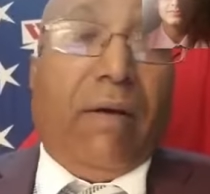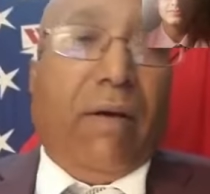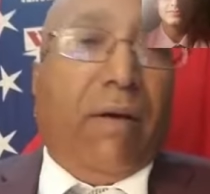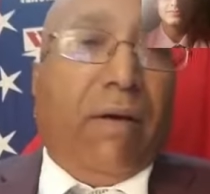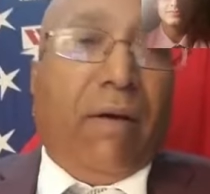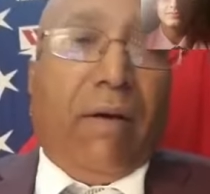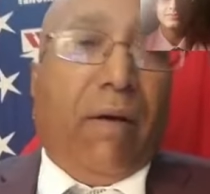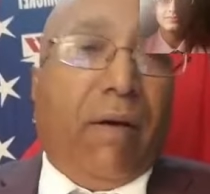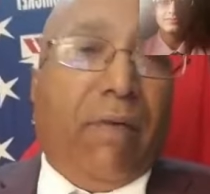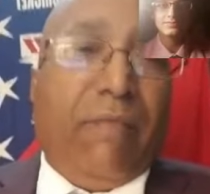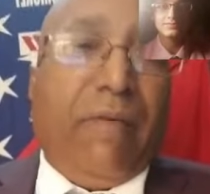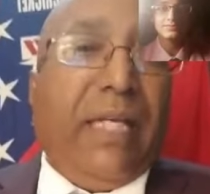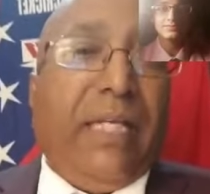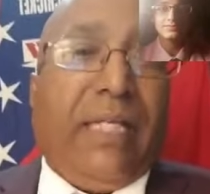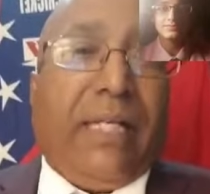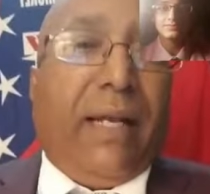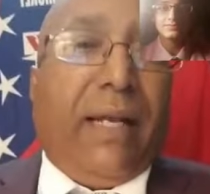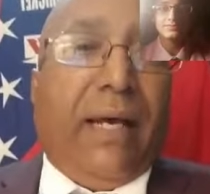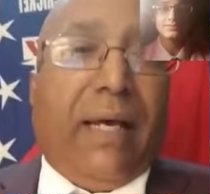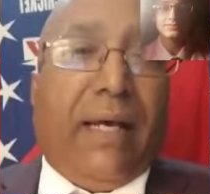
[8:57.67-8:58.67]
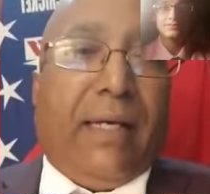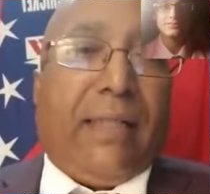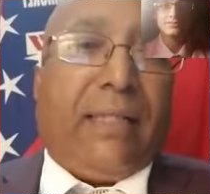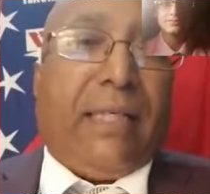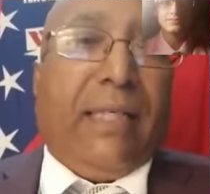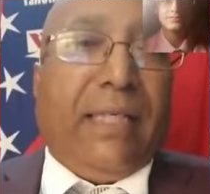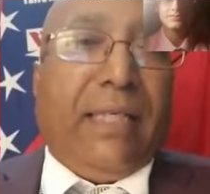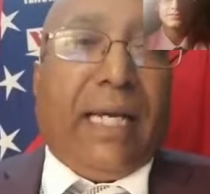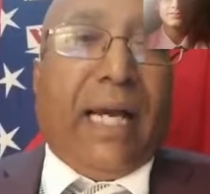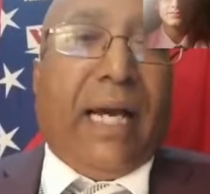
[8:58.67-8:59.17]
of any class,
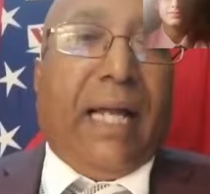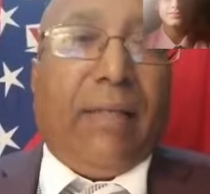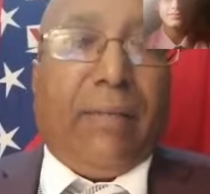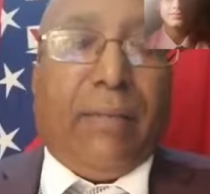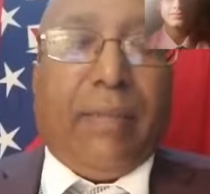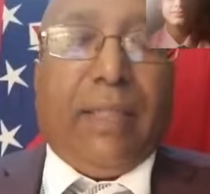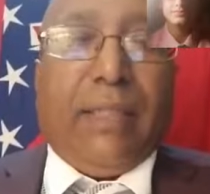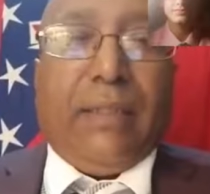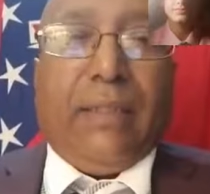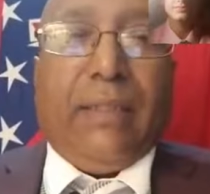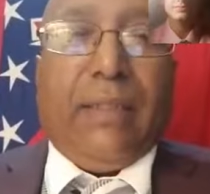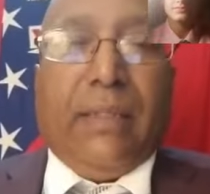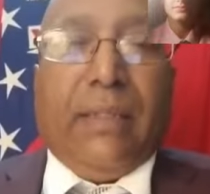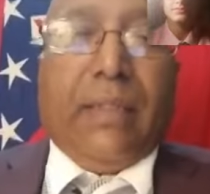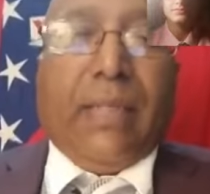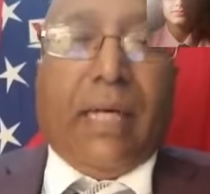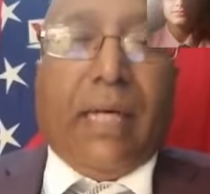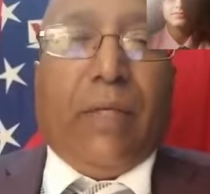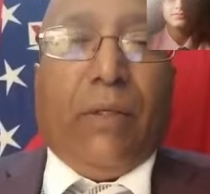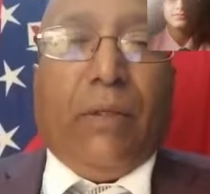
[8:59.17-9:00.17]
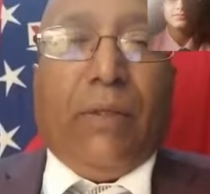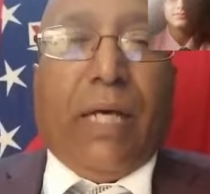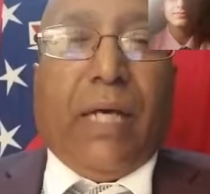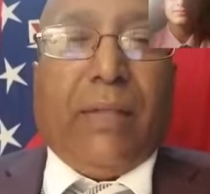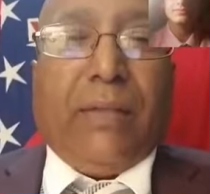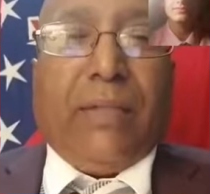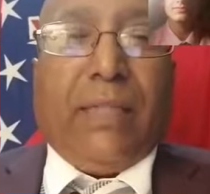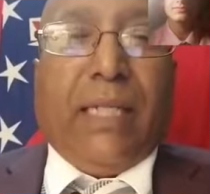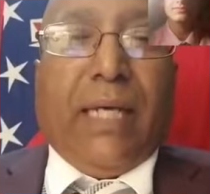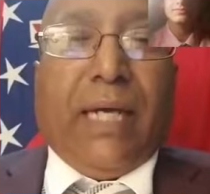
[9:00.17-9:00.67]
any caliber, and no doubt
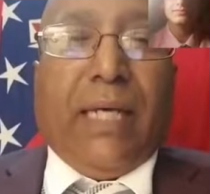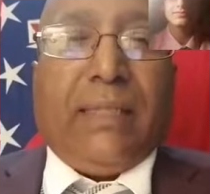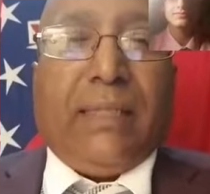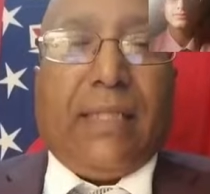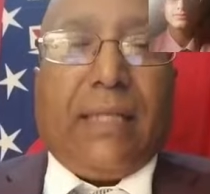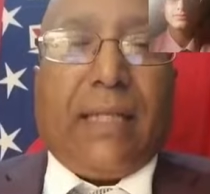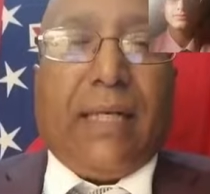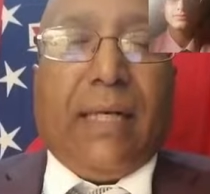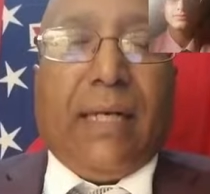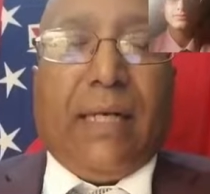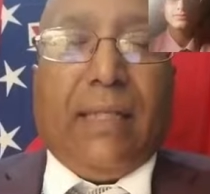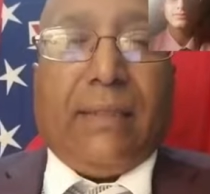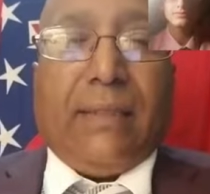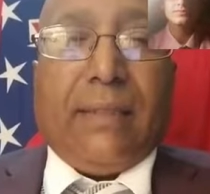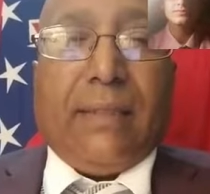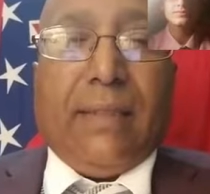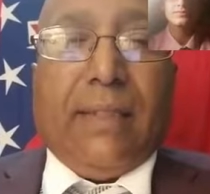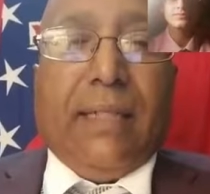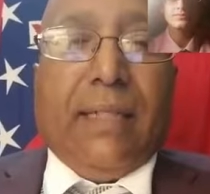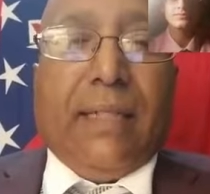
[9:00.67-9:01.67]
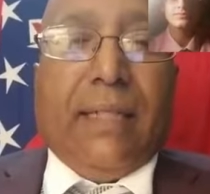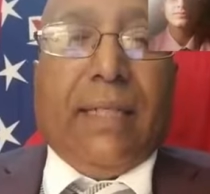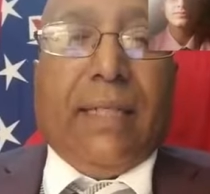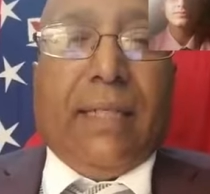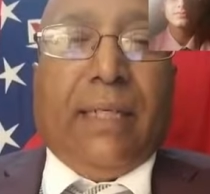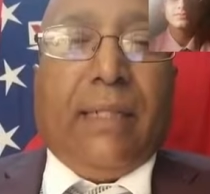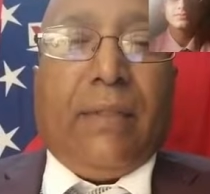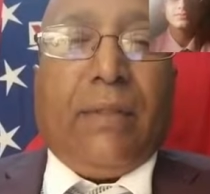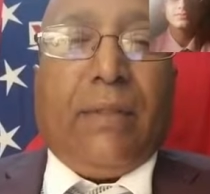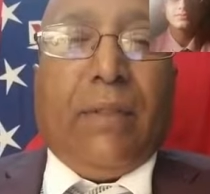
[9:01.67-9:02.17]
he has the class,
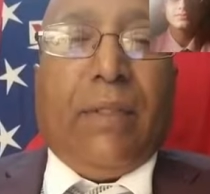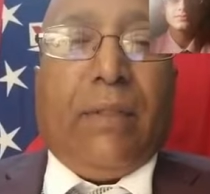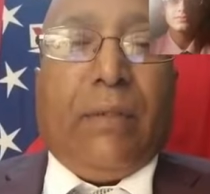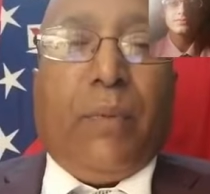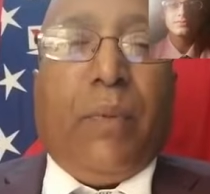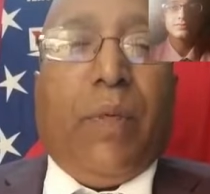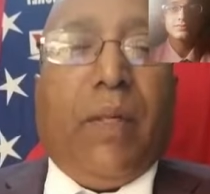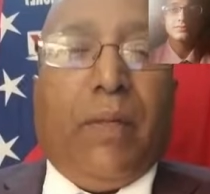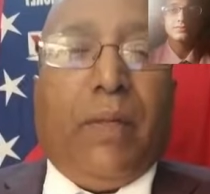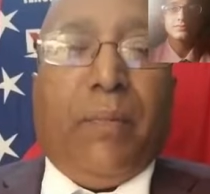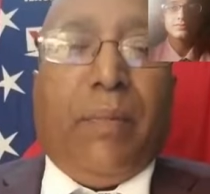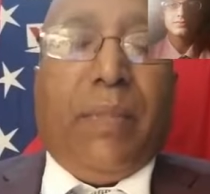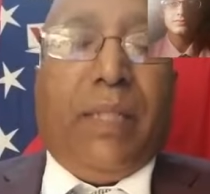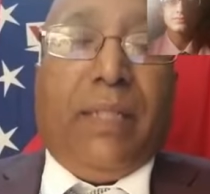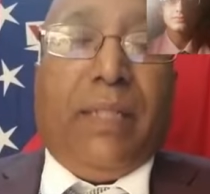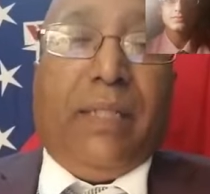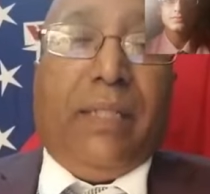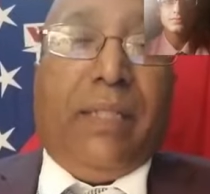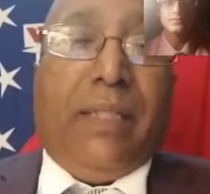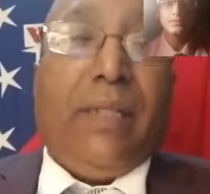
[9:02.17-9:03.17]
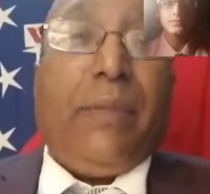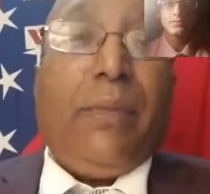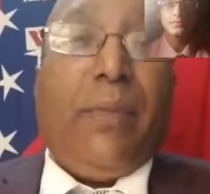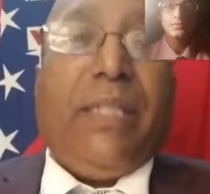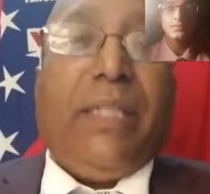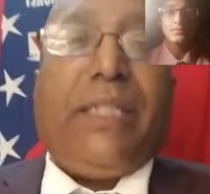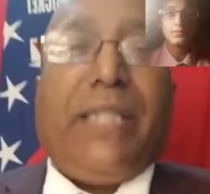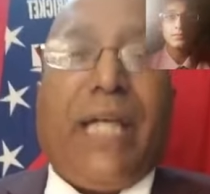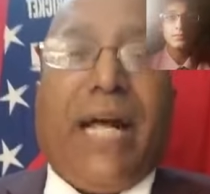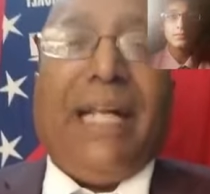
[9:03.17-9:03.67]
it will
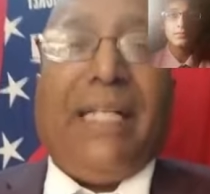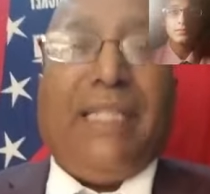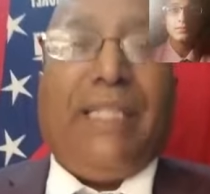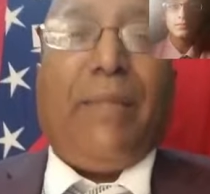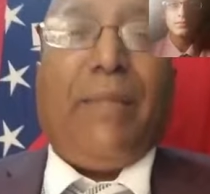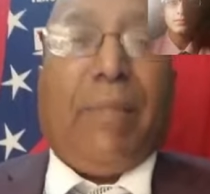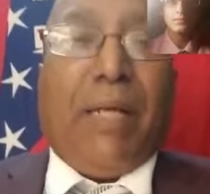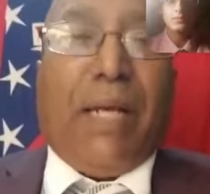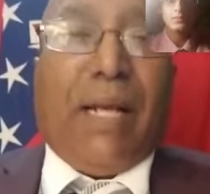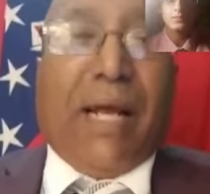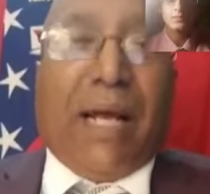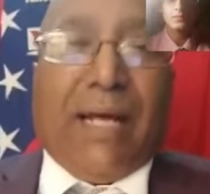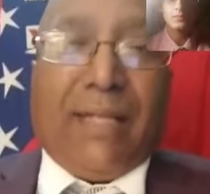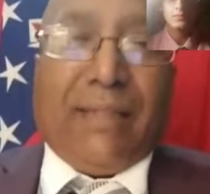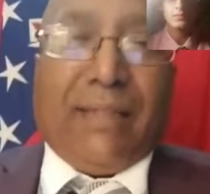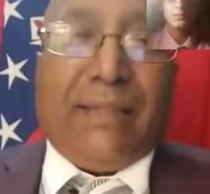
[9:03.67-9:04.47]
challenge him a lot.